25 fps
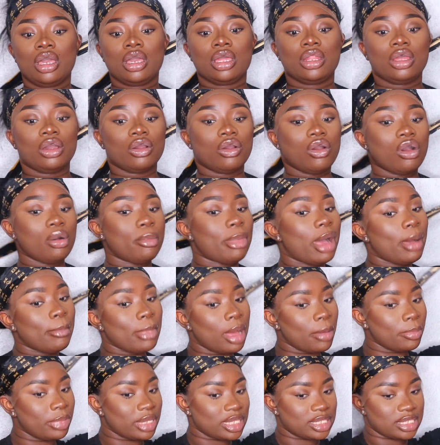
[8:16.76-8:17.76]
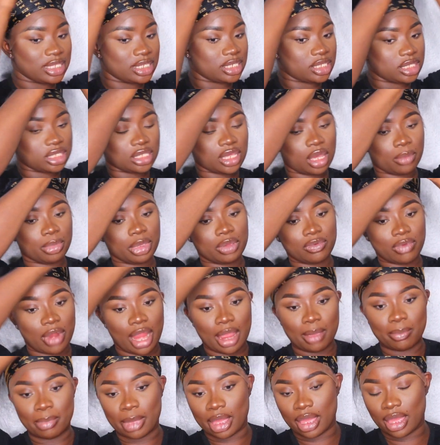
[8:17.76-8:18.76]
And I'll go about my business, so I'll be
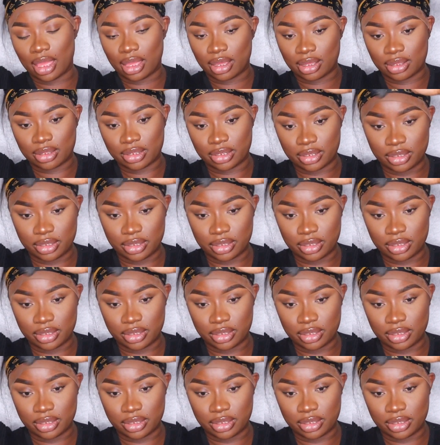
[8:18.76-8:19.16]
right back.